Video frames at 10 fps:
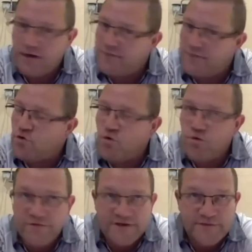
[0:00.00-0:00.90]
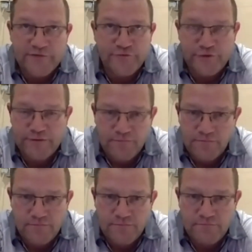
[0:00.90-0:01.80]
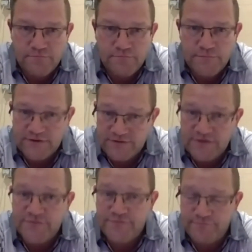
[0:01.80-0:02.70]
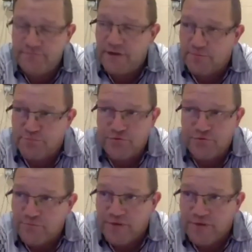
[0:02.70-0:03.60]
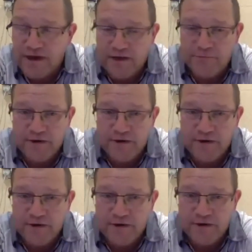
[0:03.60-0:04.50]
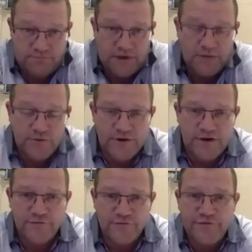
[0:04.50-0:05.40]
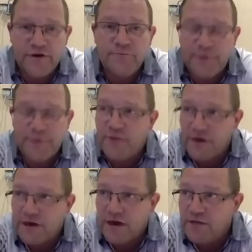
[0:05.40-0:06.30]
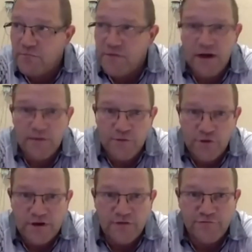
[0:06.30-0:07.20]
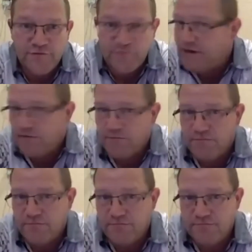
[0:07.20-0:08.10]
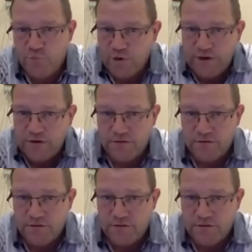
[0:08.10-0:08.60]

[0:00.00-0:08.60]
I've all the respect for him because he's a brilliant player, but I'm good enough. If I can play my game, I'm good enough to beat him. Why not?